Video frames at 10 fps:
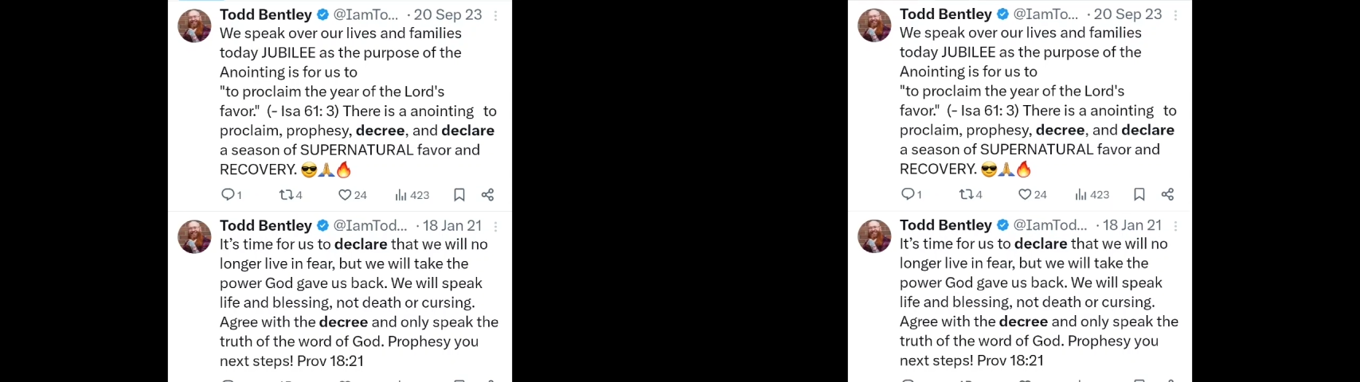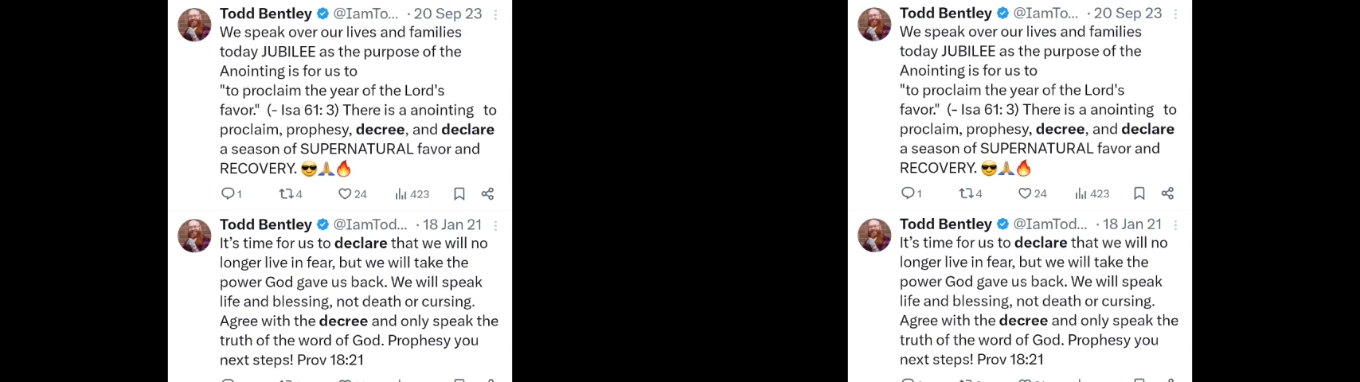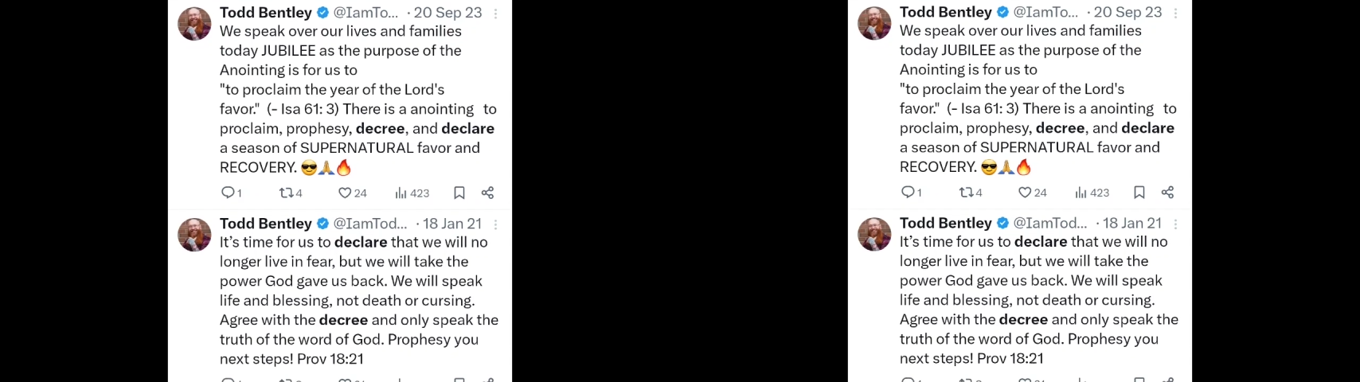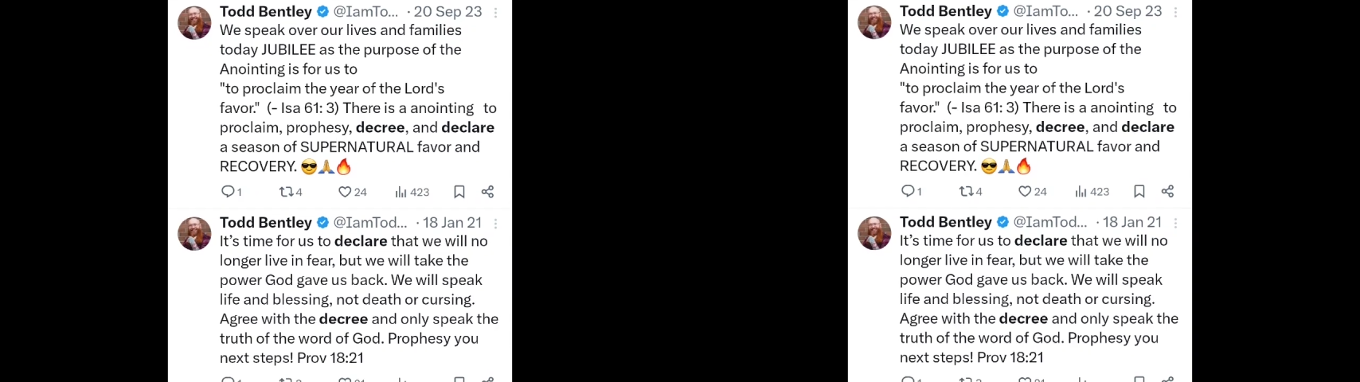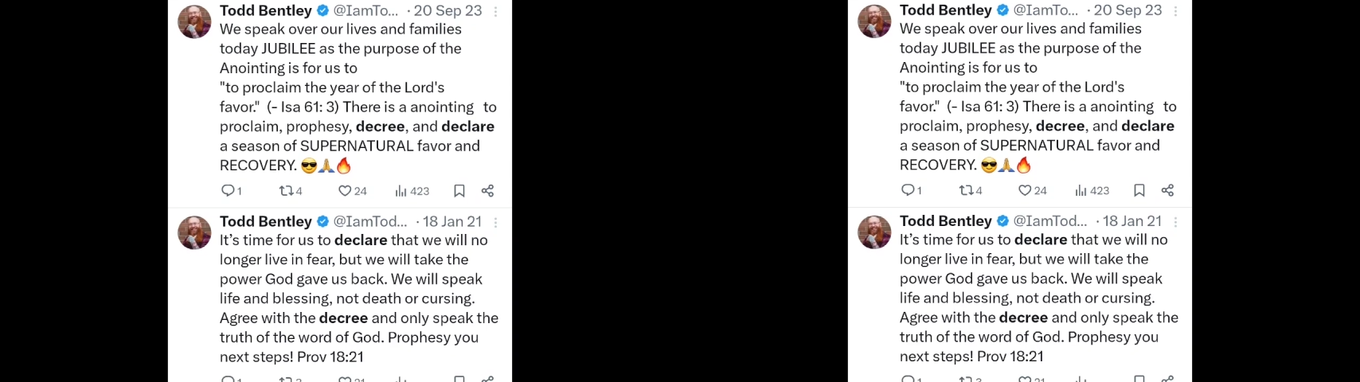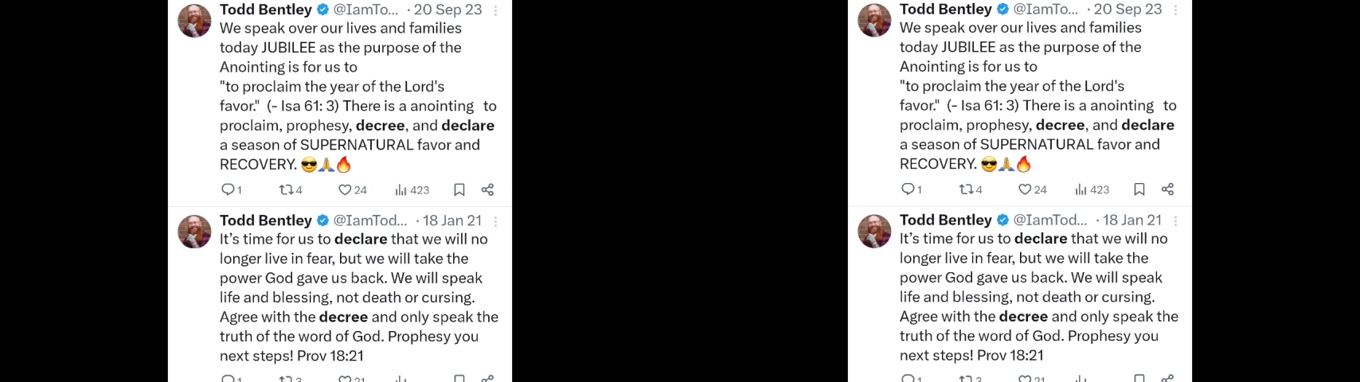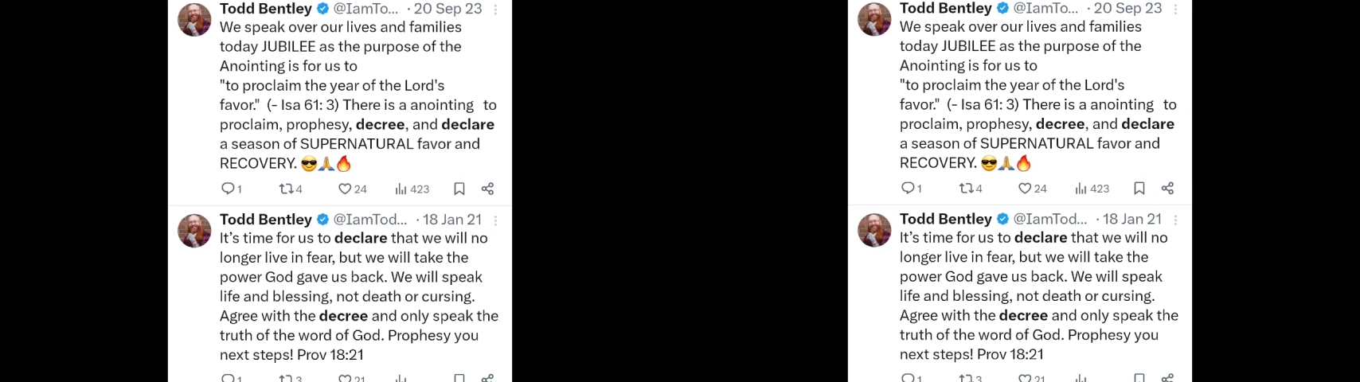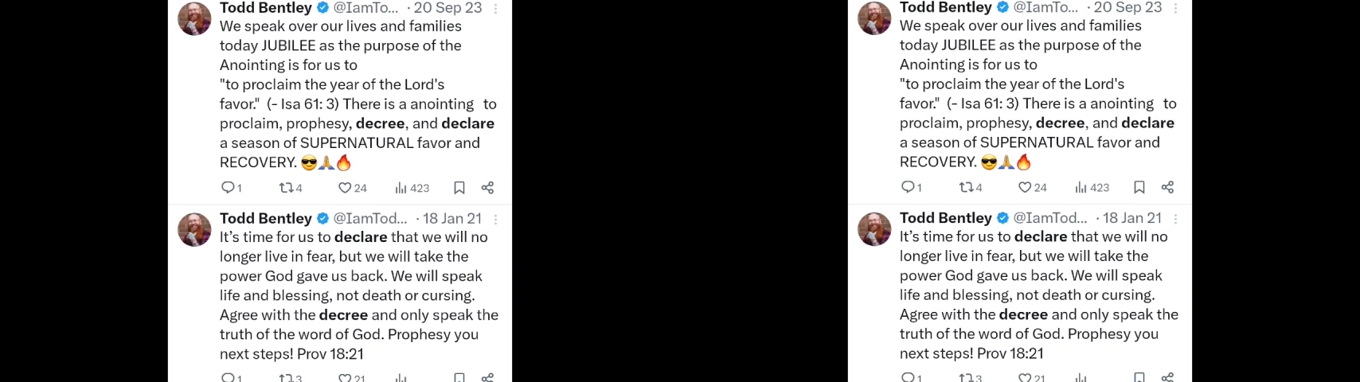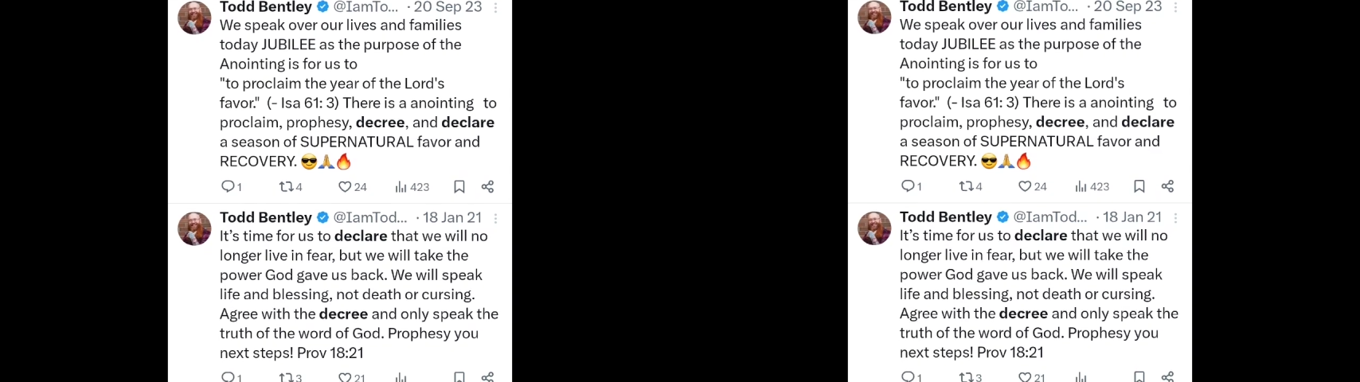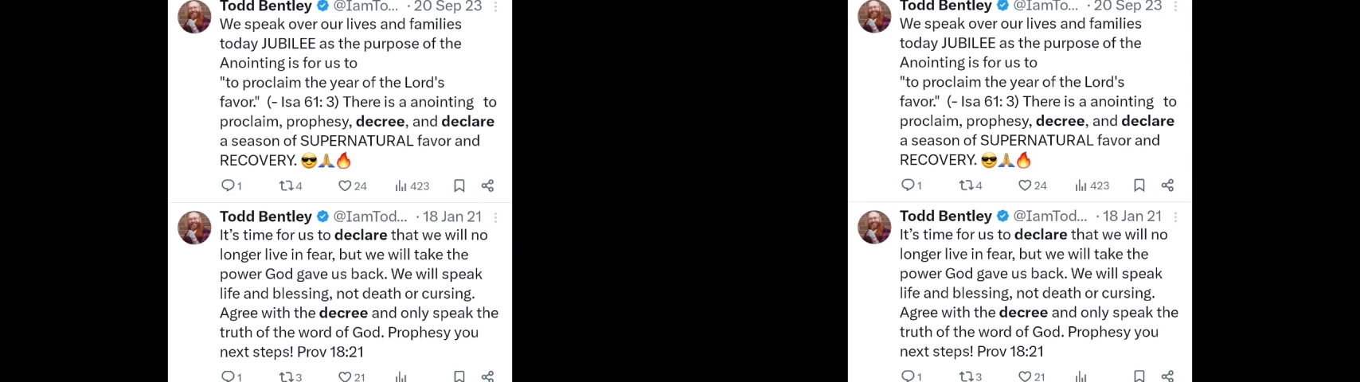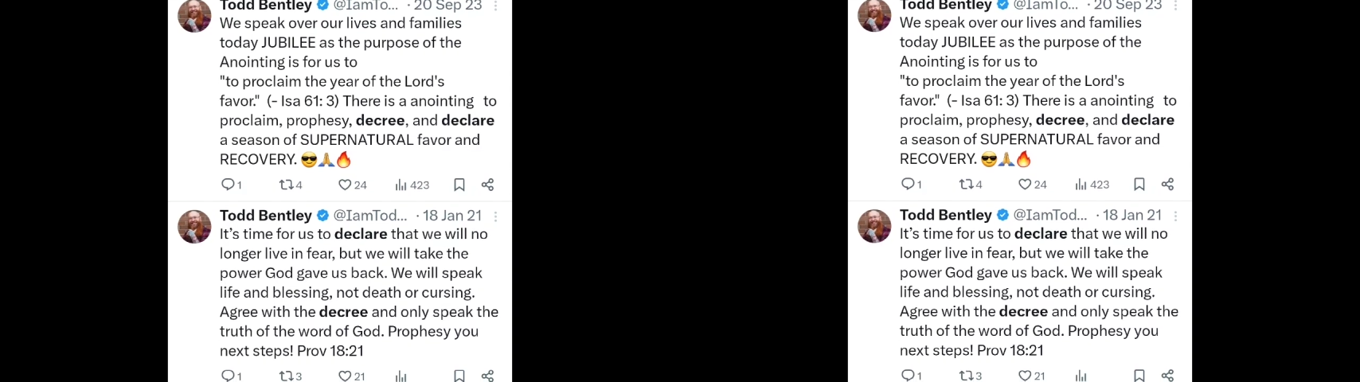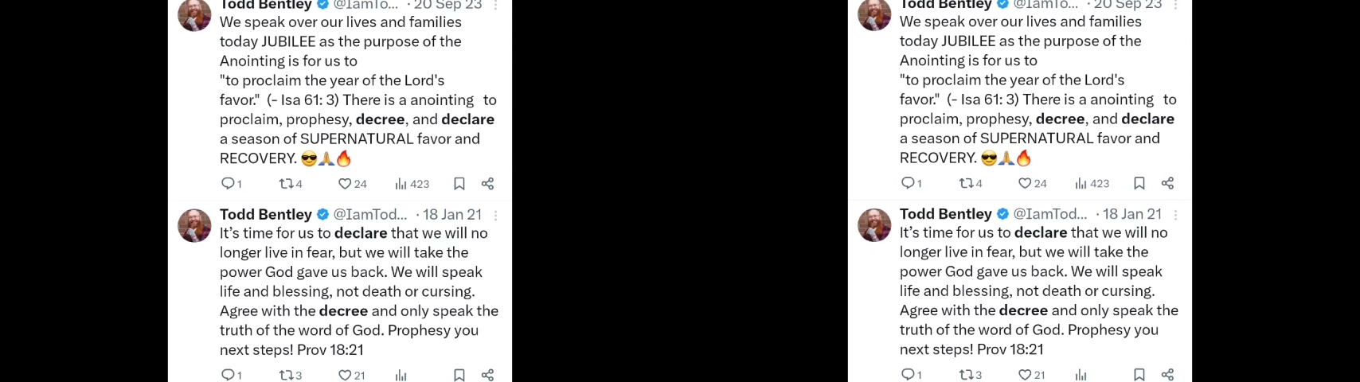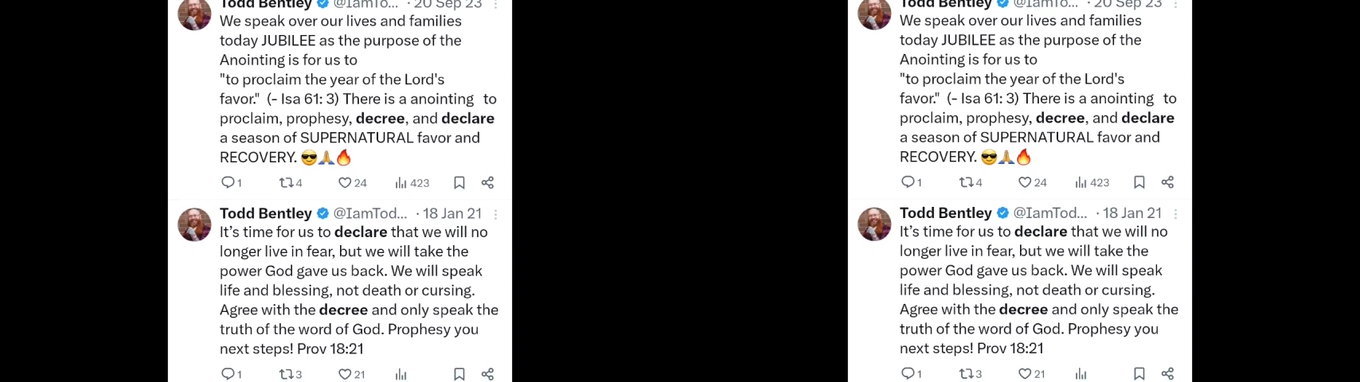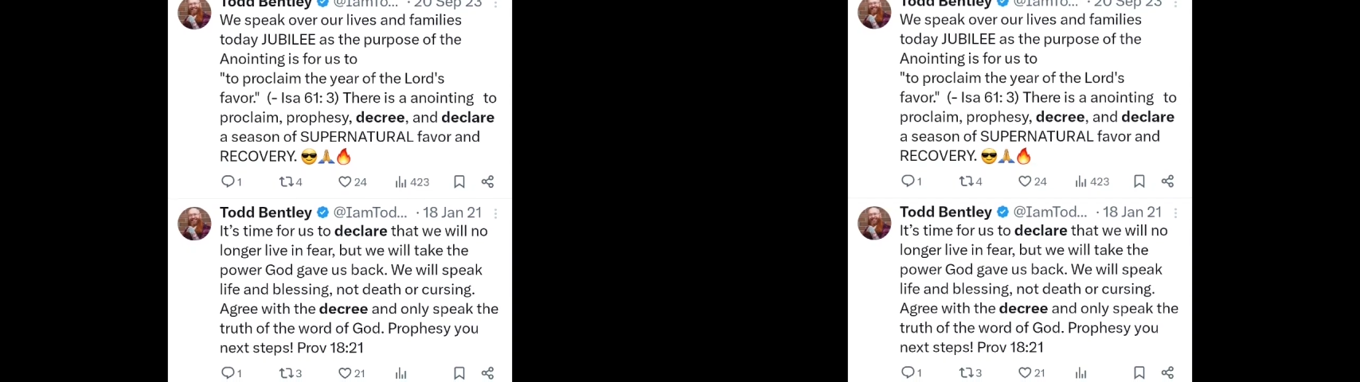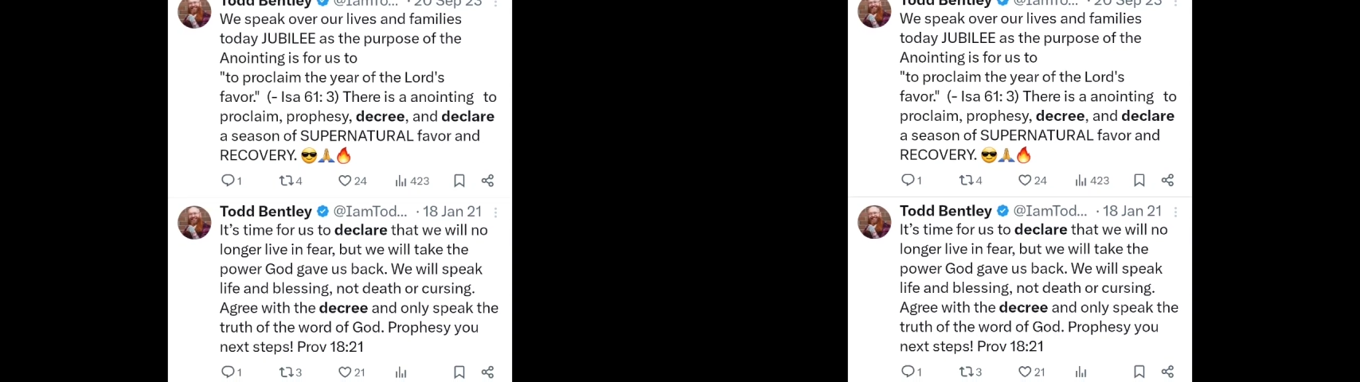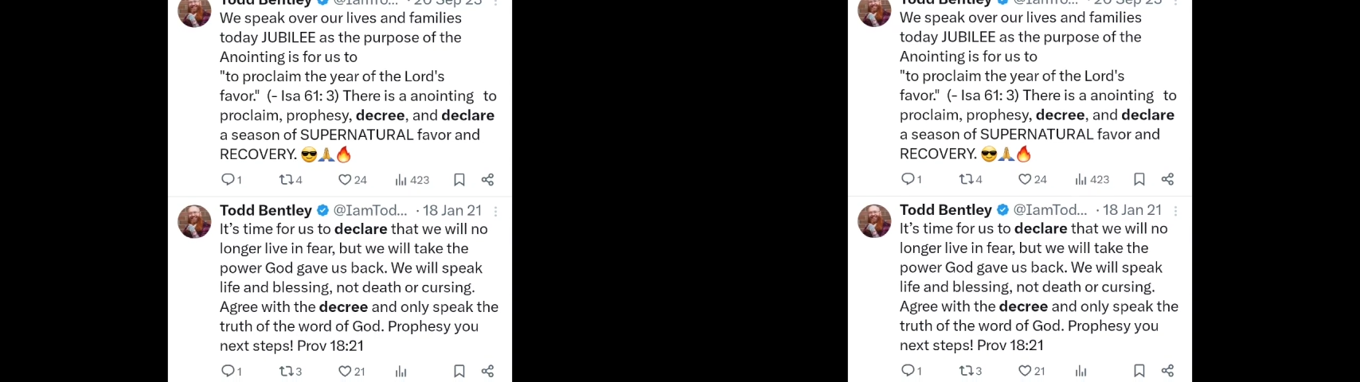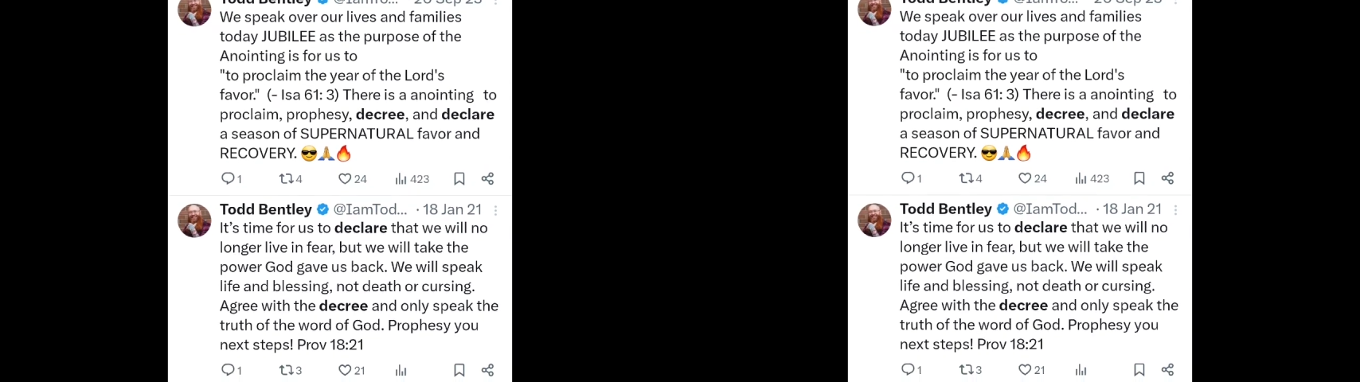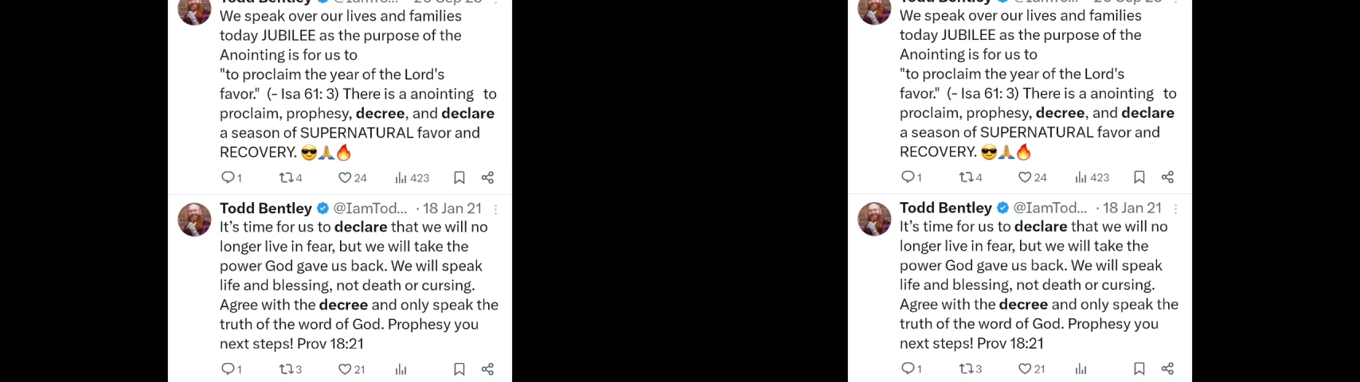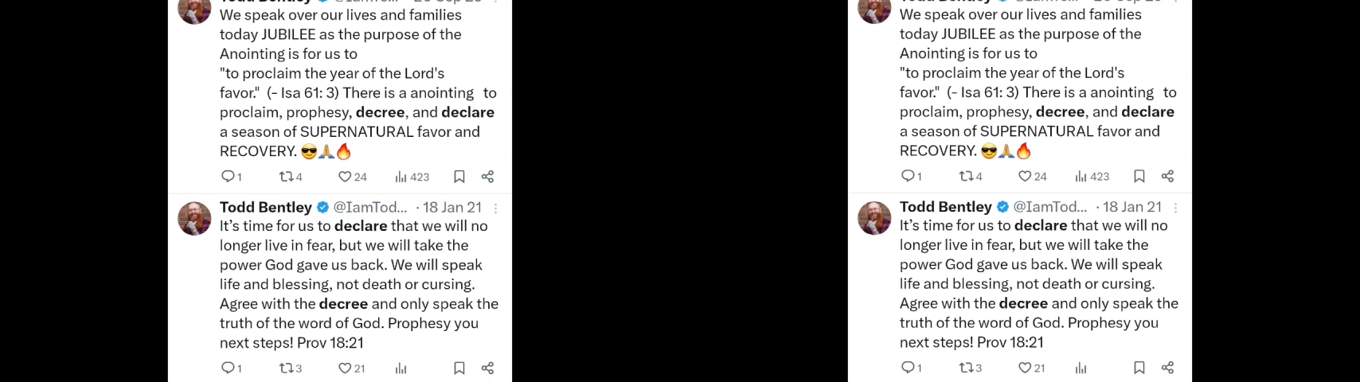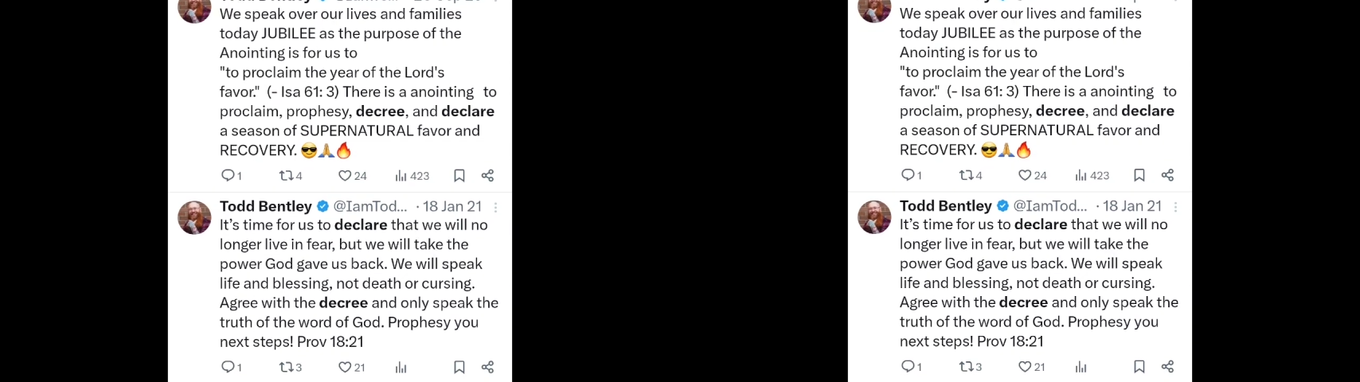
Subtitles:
Nobody's mouth can be seen.